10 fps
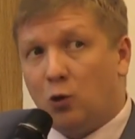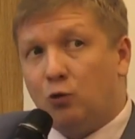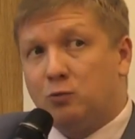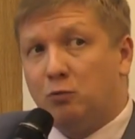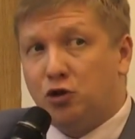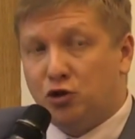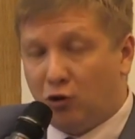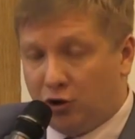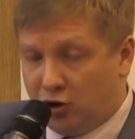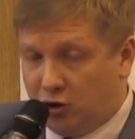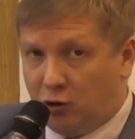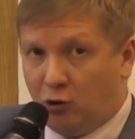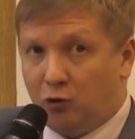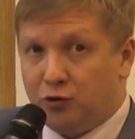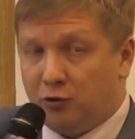with majority
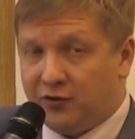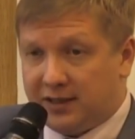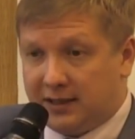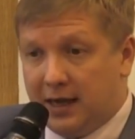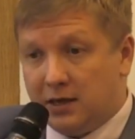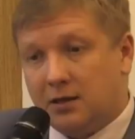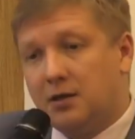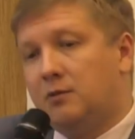shareholding of the state,